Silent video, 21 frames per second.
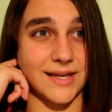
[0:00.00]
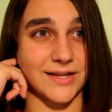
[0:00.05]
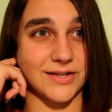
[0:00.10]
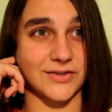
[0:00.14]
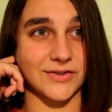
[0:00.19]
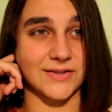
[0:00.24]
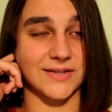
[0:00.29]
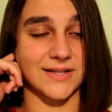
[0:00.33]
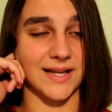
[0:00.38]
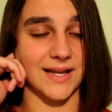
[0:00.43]

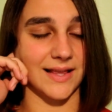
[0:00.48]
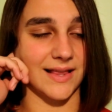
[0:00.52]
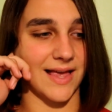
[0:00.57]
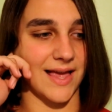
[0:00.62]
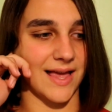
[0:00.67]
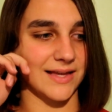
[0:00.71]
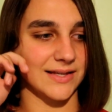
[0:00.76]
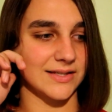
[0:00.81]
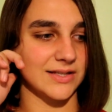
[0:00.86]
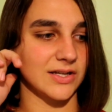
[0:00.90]
interesting
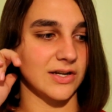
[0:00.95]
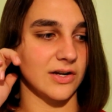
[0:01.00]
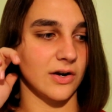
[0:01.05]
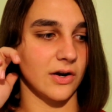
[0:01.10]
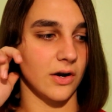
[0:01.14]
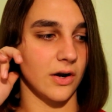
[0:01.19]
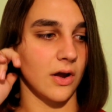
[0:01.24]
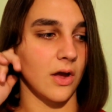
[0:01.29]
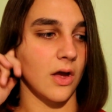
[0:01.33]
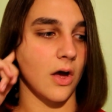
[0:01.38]
last
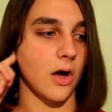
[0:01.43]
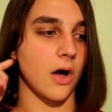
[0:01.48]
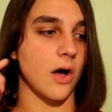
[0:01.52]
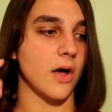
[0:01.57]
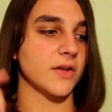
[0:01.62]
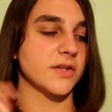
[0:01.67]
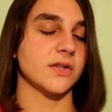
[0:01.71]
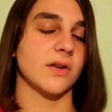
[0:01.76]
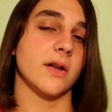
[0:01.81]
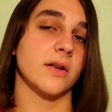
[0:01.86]
year.
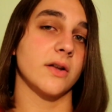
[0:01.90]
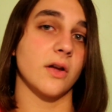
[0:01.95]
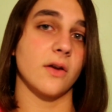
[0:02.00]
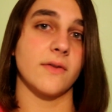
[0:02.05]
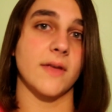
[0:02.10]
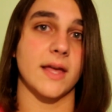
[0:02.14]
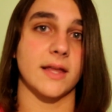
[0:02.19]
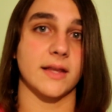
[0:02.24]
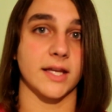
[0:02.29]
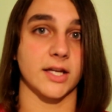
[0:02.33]
Also, I
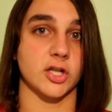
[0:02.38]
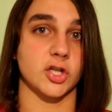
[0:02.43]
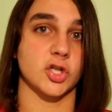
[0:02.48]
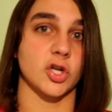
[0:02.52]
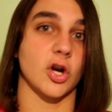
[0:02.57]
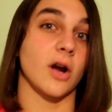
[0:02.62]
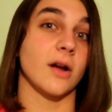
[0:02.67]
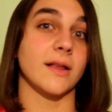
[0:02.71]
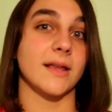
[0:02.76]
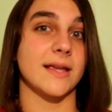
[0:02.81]
know that like
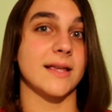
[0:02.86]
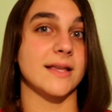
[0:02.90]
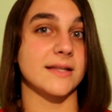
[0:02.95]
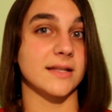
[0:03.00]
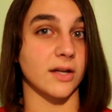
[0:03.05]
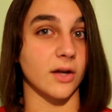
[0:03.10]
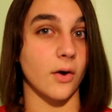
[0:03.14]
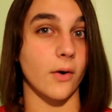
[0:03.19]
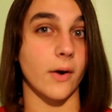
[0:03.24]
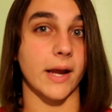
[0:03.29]
Charlotte
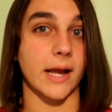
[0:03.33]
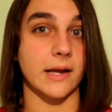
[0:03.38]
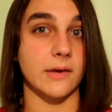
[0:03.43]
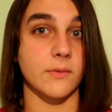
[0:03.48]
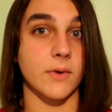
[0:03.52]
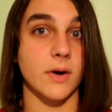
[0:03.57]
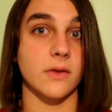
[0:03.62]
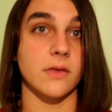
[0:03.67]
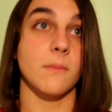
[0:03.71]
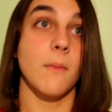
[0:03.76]
isn't going
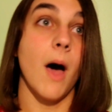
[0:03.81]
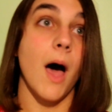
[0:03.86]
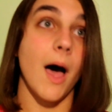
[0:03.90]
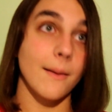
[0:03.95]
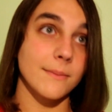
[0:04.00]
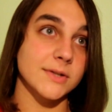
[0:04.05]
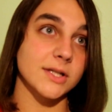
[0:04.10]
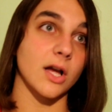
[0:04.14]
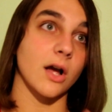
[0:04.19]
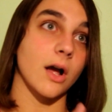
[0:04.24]
anywhere. The
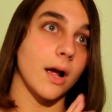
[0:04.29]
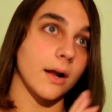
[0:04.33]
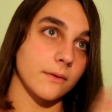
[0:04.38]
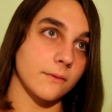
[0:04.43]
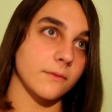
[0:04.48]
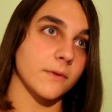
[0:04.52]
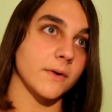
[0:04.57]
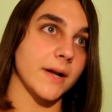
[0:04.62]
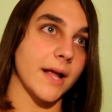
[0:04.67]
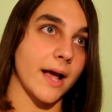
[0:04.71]
mom's
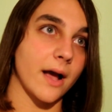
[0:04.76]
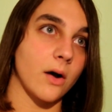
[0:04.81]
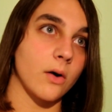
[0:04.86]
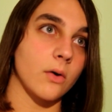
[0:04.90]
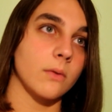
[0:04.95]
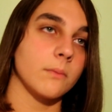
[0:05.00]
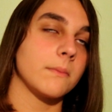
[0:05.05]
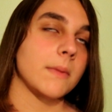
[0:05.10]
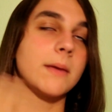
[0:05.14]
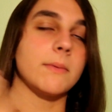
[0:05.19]
gone for
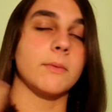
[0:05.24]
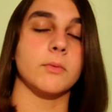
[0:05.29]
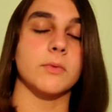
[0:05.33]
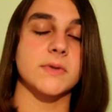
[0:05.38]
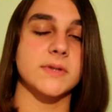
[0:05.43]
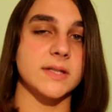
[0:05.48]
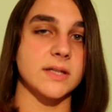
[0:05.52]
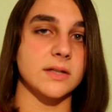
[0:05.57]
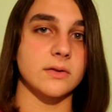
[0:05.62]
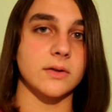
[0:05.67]
now. Maybe
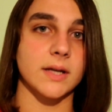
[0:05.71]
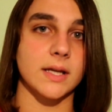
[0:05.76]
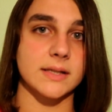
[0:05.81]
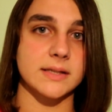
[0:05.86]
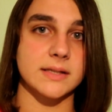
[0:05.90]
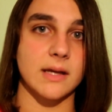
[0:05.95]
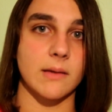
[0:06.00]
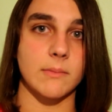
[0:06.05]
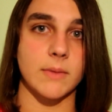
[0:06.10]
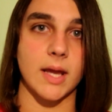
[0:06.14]
we'll see her again
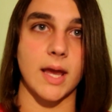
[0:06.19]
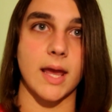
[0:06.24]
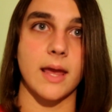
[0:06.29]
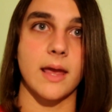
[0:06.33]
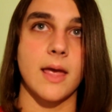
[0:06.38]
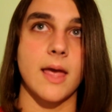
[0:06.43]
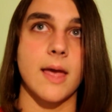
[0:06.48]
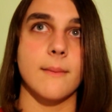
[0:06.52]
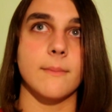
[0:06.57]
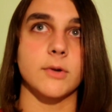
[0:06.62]

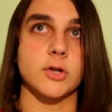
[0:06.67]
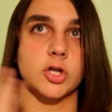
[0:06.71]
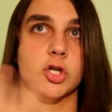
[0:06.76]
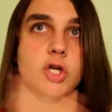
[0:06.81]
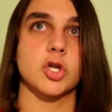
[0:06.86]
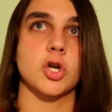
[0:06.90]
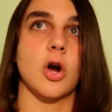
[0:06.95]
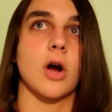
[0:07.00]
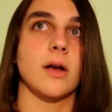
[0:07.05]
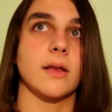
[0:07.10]
someday. But
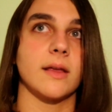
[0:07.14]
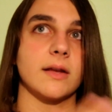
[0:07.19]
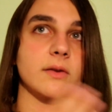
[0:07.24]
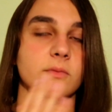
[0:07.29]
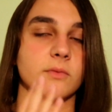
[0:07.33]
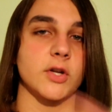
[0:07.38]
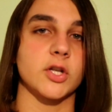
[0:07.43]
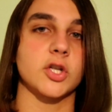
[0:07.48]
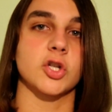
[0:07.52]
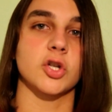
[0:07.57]

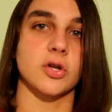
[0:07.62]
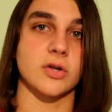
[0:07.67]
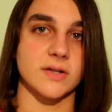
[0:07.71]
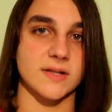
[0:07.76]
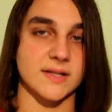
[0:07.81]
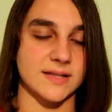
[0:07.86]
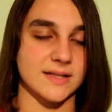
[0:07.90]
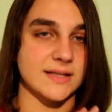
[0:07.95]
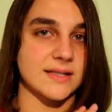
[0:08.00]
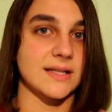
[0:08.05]
Charlotte
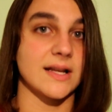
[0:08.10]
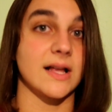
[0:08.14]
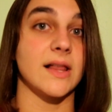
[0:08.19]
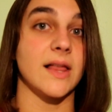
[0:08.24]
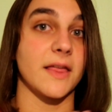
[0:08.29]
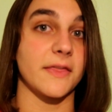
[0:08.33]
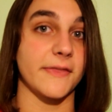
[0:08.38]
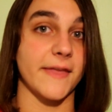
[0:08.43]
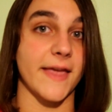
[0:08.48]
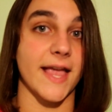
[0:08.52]
Richards is
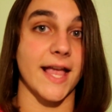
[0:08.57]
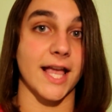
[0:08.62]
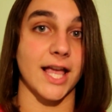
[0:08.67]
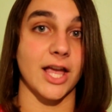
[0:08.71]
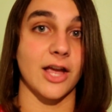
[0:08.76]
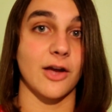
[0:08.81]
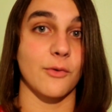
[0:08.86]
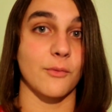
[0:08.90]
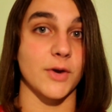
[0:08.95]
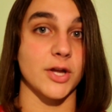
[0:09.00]
still a
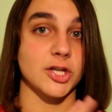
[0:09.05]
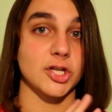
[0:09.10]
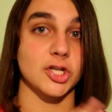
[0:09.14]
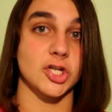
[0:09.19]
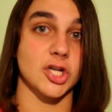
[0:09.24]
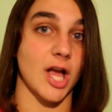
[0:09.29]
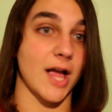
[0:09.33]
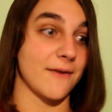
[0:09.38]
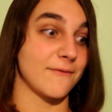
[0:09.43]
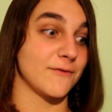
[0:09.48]
thing,
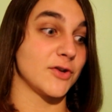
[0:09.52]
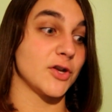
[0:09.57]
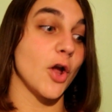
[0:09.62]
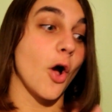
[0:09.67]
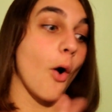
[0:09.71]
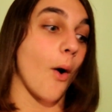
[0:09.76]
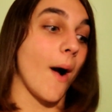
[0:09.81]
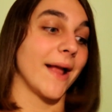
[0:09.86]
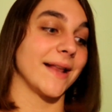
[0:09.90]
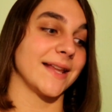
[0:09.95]
which I have
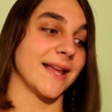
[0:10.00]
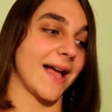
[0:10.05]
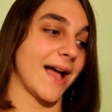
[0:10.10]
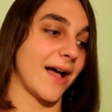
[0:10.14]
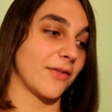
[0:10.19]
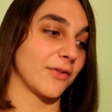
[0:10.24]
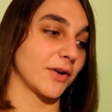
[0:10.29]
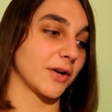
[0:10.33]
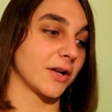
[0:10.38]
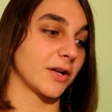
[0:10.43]
no idea
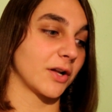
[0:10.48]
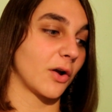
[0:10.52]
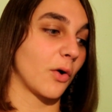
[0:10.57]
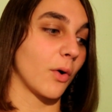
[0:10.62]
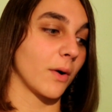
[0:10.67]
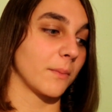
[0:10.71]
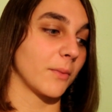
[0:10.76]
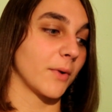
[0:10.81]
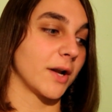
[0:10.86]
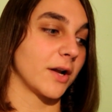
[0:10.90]
how they're going to
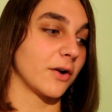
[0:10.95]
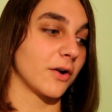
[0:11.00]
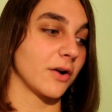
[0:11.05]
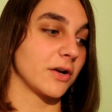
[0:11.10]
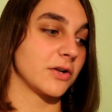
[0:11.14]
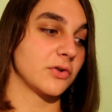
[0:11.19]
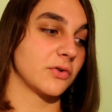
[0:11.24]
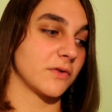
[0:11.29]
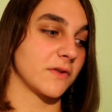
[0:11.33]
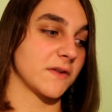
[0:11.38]
incorporate her
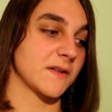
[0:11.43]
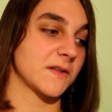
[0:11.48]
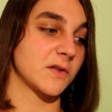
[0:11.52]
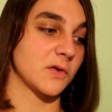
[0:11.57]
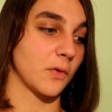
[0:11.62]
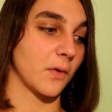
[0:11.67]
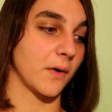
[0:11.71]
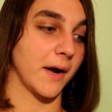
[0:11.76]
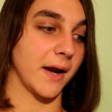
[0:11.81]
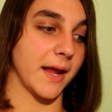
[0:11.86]
into the
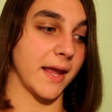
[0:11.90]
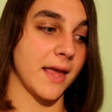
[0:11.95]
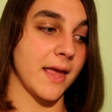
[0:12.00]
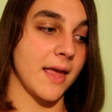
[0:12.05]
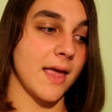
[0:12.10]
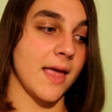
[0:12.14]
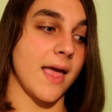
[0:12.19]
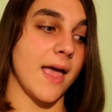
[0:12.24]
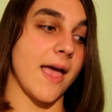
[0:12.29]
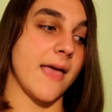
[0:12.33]
story.
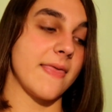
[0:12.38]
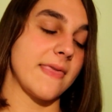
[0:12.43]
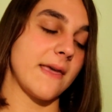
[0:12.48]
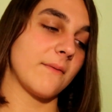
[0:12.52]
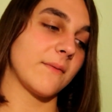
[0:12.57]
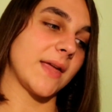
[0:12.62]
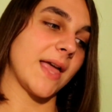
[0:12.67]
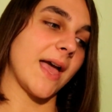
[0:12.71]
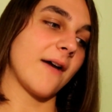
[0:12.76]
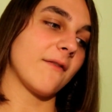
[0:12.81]
And
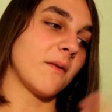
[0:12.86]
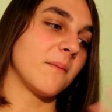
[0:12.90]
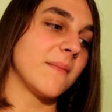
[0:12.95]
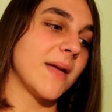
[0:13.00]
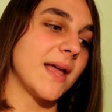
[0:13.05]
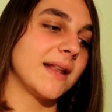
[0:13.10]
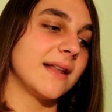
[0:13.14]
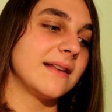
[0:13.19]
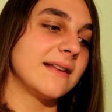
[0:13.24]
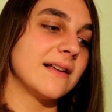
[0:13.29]
then we have
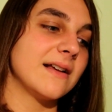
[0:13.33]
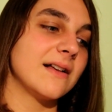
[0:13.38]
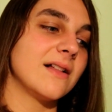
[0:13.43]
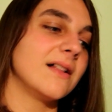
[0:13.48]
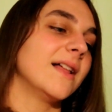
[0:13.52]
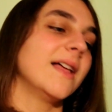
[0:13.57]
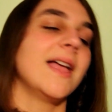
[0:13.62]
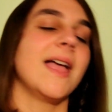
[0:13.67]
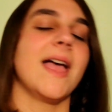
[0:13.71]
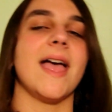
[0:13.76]

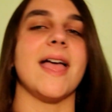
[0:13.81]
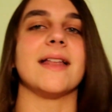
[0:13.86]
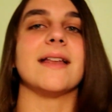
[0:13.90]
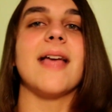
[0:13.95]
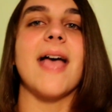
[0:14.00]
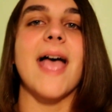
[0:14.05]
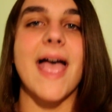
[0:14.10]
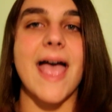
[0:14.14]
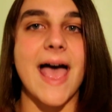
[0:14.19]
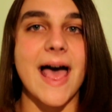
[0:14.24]
Amenadiel
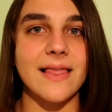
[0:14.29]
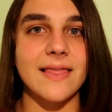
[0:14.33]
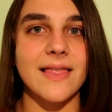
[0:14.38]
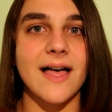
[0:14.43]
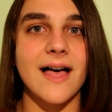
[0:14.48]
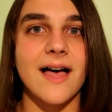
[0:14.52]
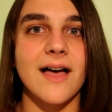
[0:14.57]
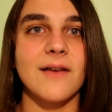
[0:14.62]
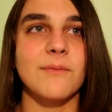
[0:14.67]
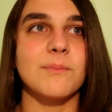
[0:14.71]
and
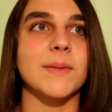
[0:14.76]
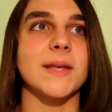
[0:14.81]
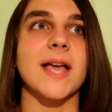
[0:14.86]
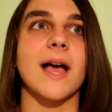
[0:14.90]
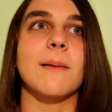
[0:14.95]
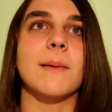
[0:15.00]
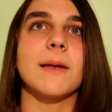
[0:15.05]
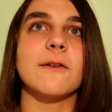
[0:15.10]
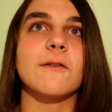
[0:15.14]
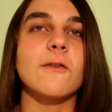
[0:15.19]
Ella
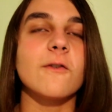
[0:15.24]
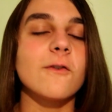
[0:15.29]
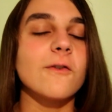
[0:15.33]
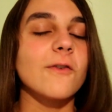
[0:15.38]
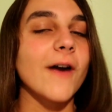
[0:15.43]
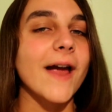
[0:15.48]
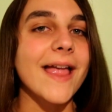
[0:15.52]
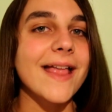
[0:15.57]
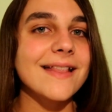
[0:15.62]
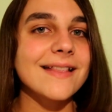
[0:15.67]
becoming
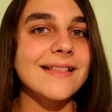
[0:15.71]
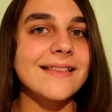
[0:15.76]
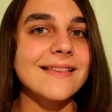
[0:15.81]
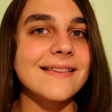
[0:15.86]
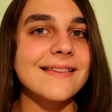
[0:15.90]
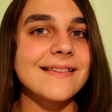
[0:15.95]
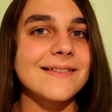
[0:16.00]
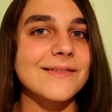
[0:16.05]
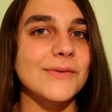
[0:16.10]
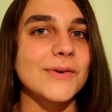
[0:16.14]

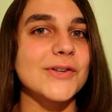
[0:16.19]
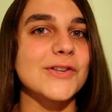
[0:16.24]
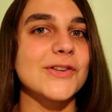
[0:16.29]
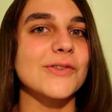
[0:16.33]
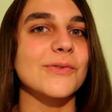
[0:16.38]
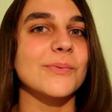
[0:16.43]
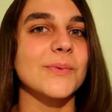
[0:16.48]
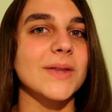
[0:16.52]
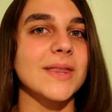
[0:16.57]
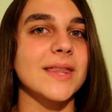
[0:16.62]
friends, which
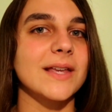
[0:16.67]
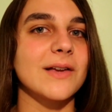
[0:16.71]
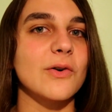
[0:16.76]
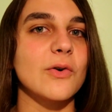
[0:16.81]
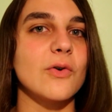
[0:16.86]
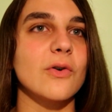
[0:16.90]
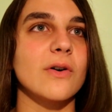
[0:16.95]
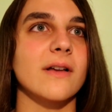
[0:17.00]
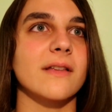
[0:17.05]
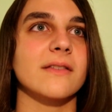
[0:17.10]
is really
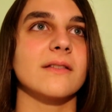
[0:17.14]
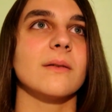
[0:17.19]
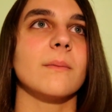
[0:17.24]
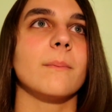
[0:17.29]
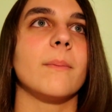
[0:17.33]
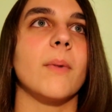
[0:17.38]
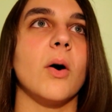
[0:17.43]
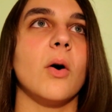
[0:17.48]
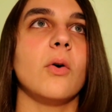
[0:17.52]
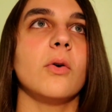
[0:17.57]
cool, because they're
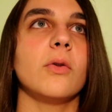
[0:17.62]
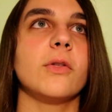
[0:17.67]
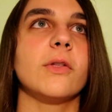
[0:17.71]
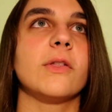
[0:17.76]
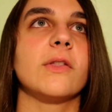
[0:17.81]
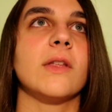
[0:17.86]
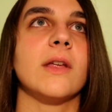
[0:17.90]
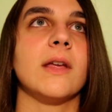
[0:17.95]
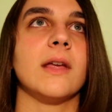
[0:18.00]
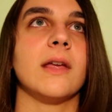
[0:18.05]

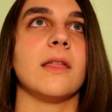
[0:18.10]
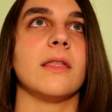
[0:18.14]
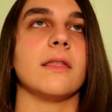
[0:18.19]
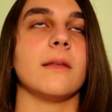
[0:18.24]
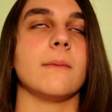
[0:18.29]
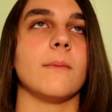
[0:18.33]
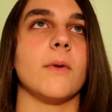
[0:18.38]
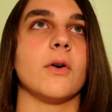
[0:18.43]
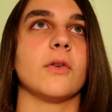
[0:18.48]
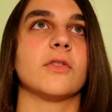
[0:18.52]
both
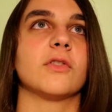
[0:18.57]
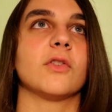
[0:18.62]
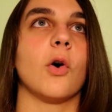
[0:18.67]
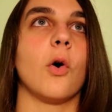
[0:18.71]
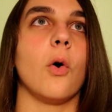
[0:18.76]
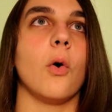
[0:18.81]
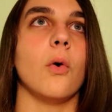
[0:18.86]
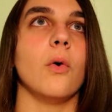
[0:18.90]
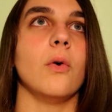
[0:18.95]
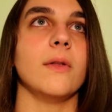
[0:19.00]
the most
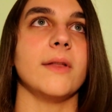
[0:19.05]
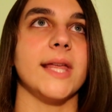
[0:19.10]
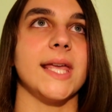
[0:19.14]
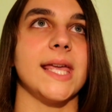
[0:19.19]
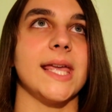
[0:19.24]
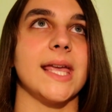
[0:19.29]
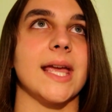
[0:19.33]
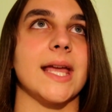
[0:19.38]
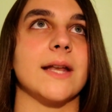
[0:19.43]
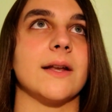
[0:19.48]

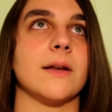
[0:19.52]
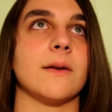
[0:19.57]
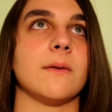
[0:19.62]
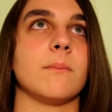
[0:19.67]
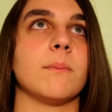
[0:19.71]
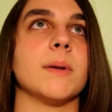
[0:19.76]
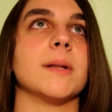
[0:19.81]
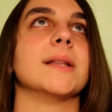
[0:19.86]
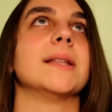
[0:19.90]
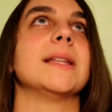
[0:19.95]
holy
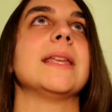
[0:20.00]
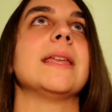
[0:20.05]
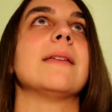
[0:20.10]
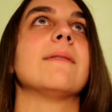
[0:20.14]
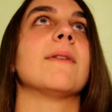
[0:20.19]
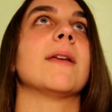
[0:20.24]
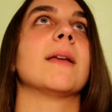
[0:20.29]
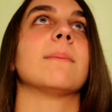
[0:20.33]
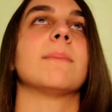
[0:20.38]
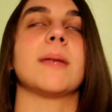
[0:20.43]
and
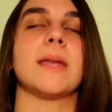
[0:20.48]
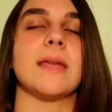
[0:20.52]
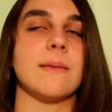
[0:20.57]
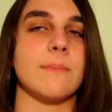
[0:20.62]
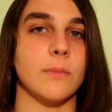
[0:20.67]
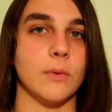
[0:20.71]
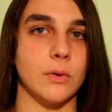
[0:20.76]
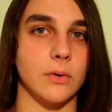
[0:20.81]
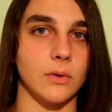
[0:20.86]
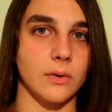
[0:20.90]
believing
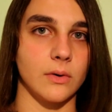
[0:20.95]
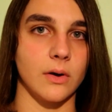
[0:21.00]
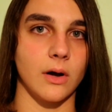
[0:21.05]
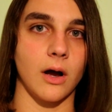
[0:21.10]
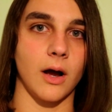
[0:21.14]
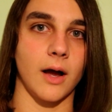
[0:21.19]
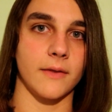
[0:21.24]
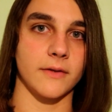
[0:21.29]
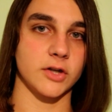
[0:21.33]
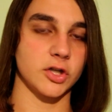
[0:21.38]
people
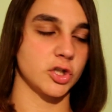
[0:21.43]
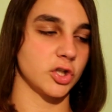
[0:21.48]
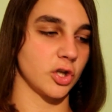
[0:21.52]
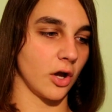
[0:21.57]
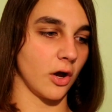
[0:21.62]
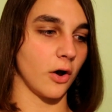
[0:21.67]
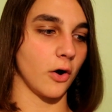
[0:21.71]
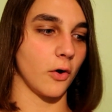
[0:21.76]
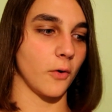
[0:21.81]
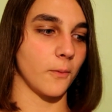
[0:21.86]
on the
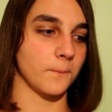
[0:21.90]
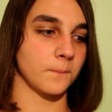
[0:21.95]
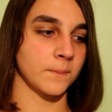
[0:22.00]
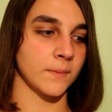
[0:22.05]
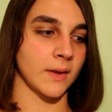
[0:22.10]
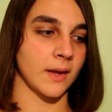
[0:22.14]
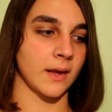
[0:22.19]
show.